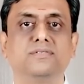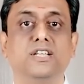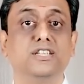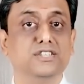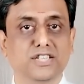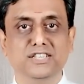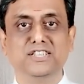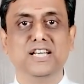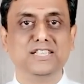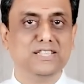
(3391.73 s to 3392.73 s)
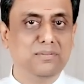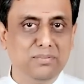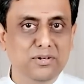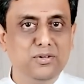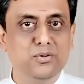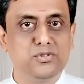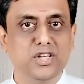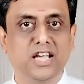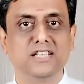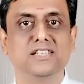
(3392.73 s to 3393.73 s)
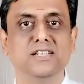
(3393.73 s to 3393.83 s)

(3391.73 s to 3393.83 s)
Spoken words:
This is just an example, and don't check.